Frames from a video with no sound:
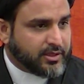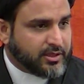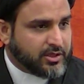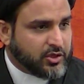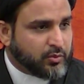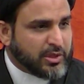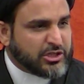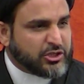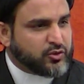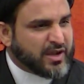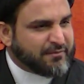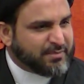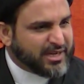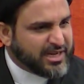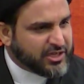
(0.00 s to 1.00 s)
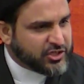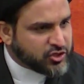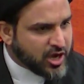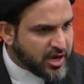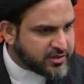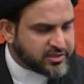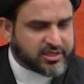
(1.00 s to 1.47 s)
When you have been
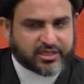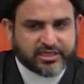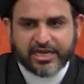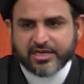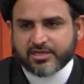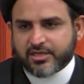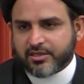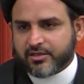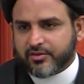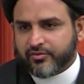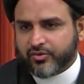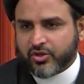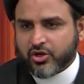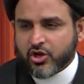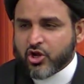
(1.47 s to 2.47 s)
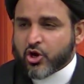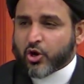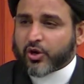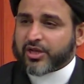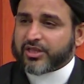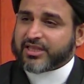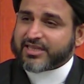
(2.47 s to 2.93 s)
intoxicated
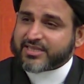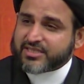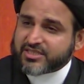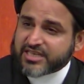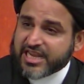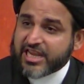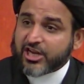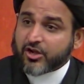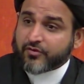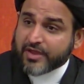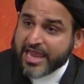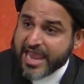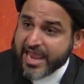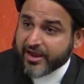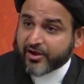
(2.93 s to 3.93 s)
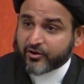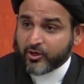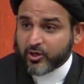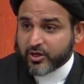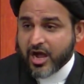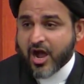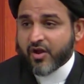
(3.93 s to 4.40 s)
or in the state of anger,
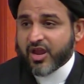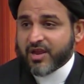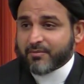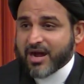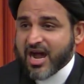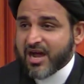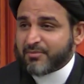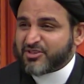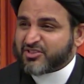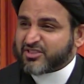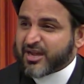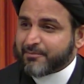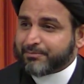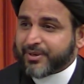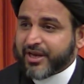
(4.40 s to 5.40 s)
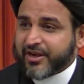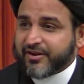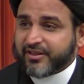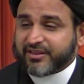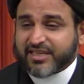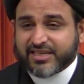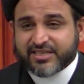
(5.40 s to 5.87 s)
look how Imam is
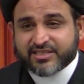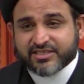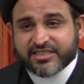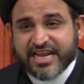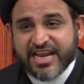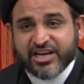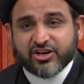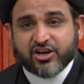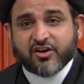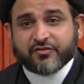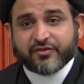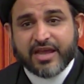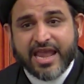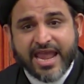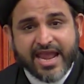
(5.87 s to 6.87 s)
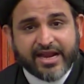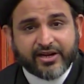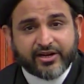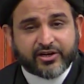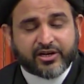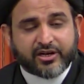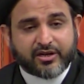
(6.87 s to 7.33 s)
comparing the state of
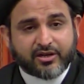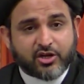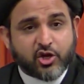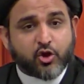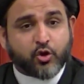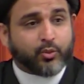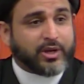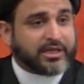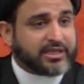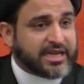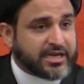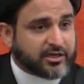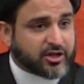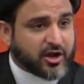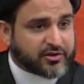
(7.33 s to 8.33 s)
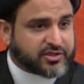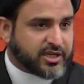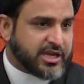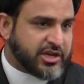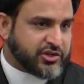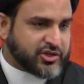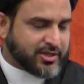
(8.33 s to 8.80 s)
anger with
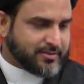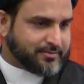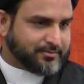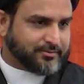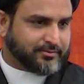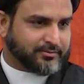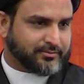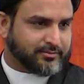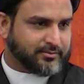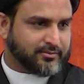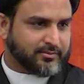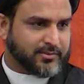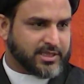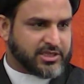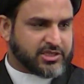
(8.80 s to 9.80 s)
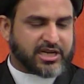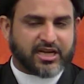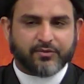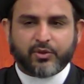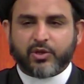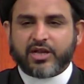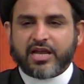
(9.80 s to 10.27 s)
intoxication. Inshallah,
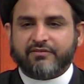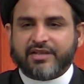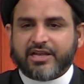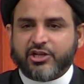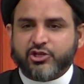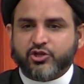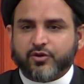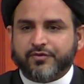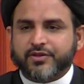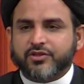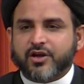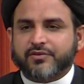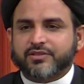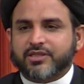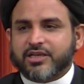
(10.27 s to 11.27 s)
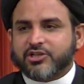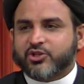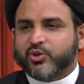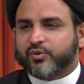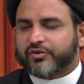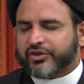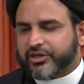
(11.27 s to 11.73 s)
we don't have that issue of intoxication
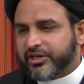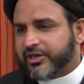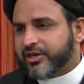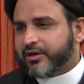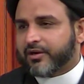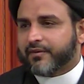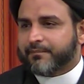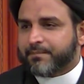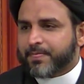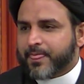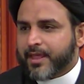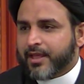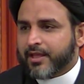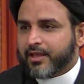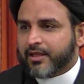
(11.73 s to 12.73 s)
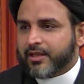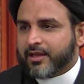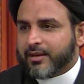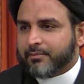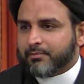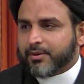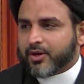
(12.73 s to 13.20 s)
over here,
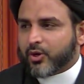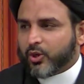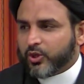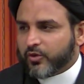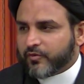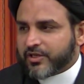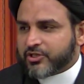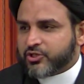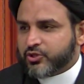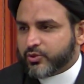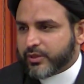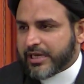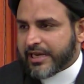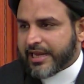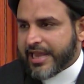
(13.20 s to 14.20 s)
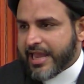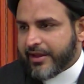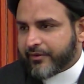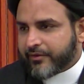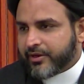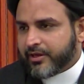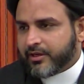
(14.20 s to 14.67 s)
but all of us do get
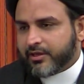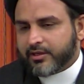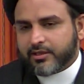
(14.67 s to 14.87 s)
angry,